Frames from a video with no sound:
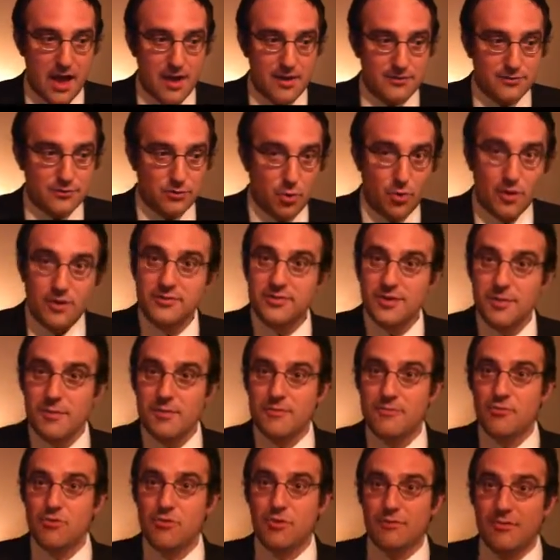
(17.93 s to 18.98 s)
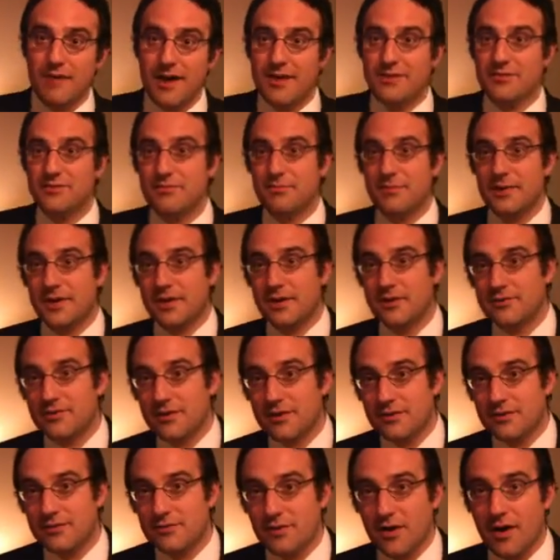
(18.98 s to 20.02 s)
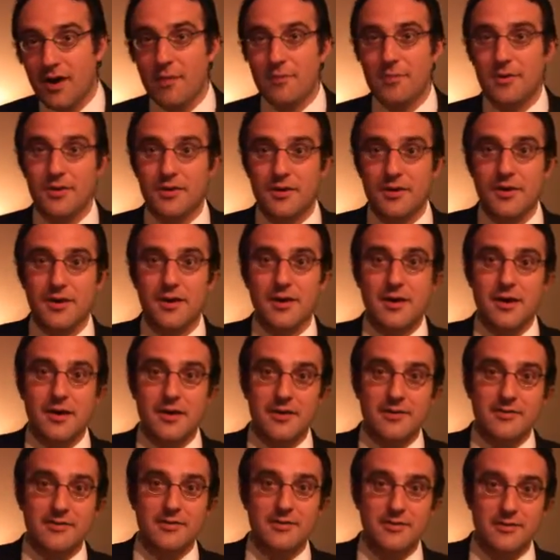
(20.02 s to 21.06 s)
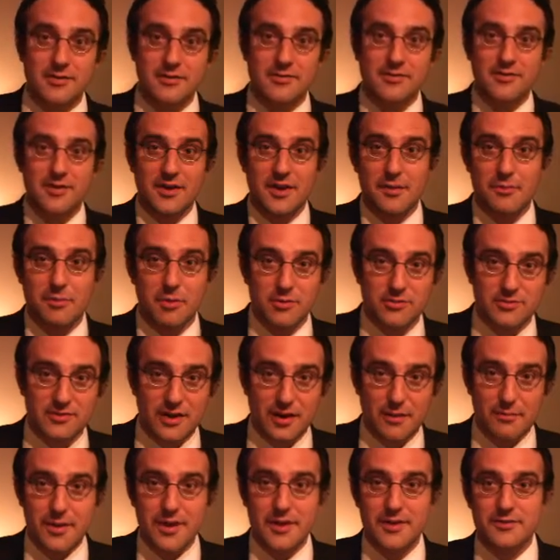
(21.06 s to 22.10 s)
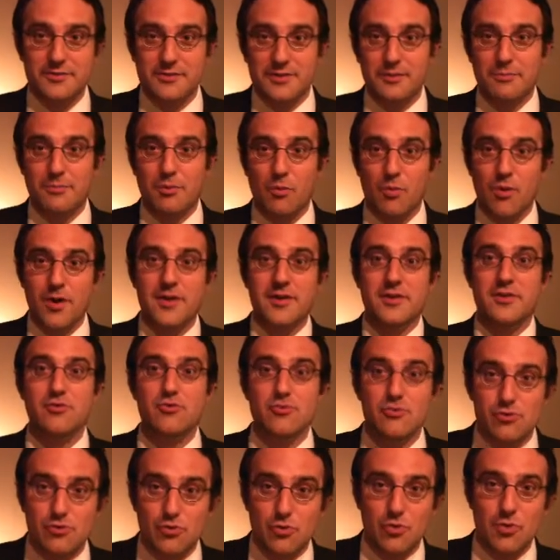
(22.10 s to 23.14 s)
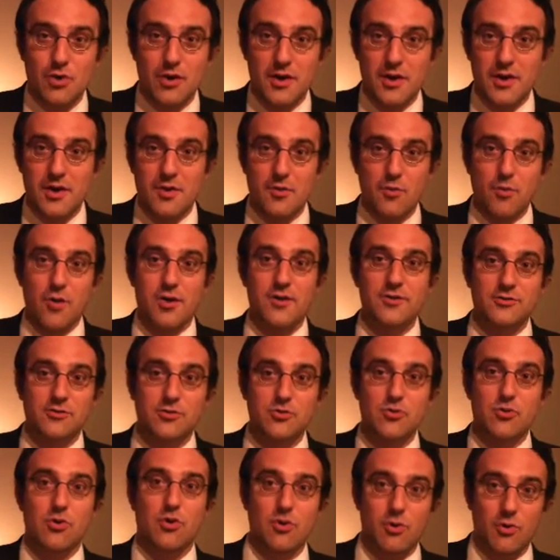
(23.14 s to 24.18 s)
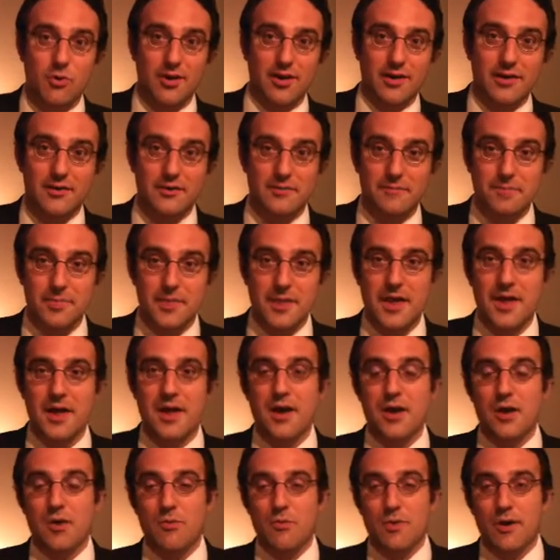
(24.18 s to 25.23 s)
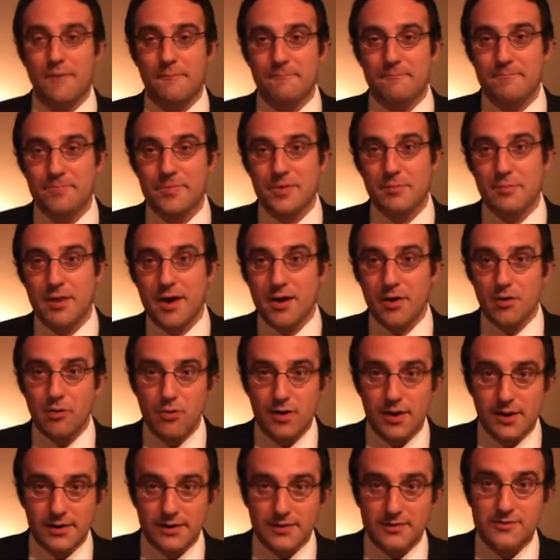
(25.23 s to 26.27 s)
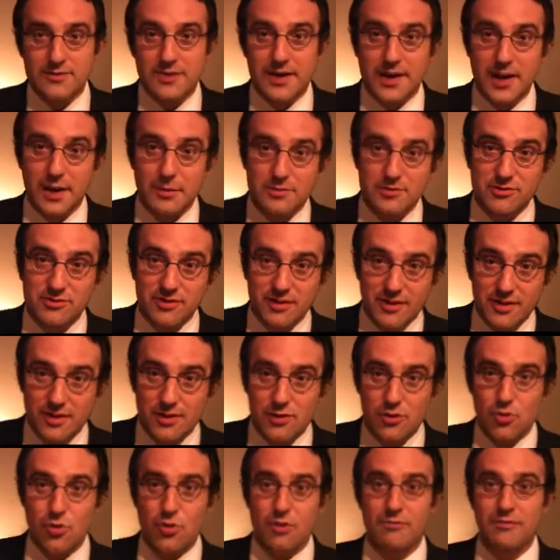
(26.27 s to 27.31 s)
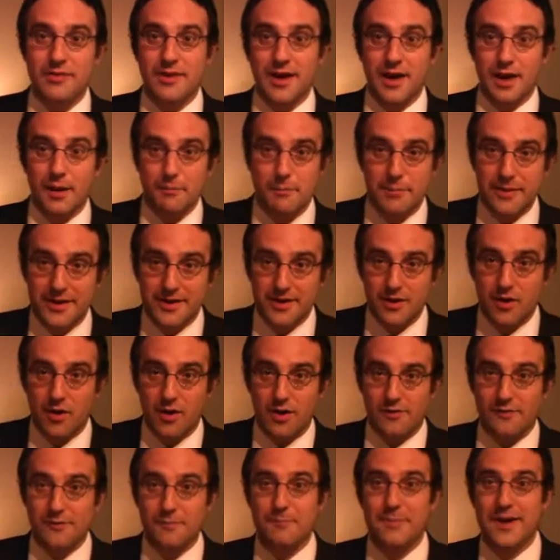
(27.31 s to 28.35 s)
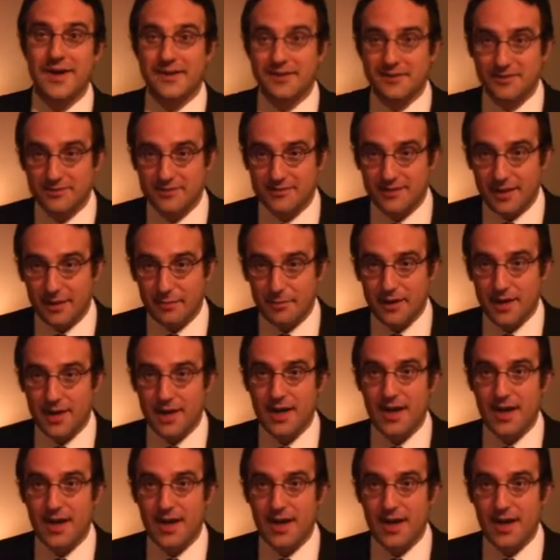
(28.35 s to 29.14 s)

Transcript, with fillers: So some of you have asked me, said, Tom, it's interesting about cell medicine, but what do you do? What is your role? Well, my role is that I'm CEO of the company called Medistem.